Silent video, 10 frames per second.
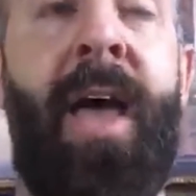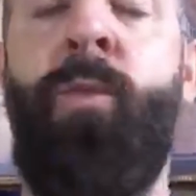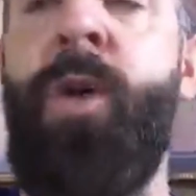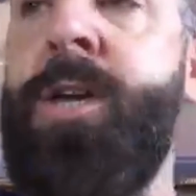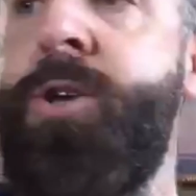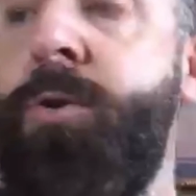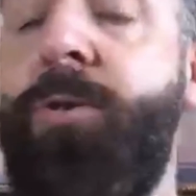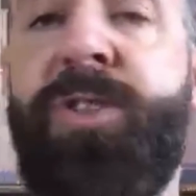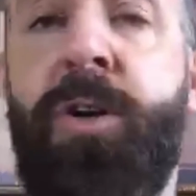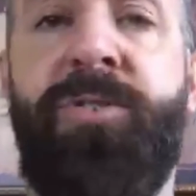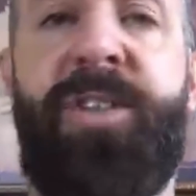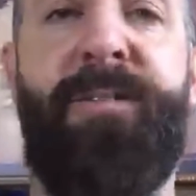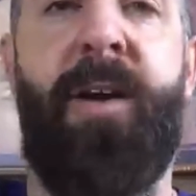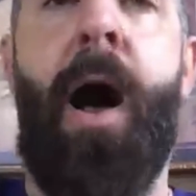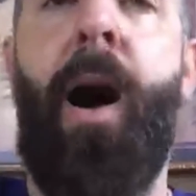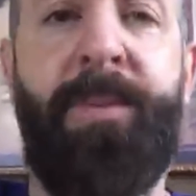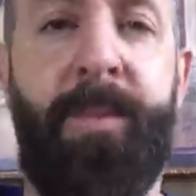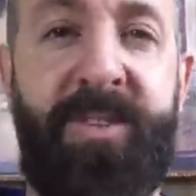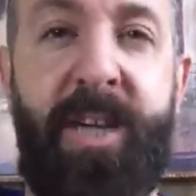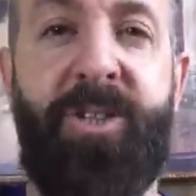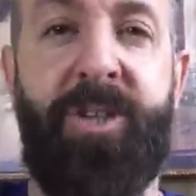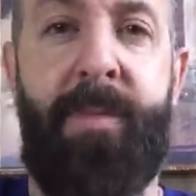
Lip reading: And we use those different optimization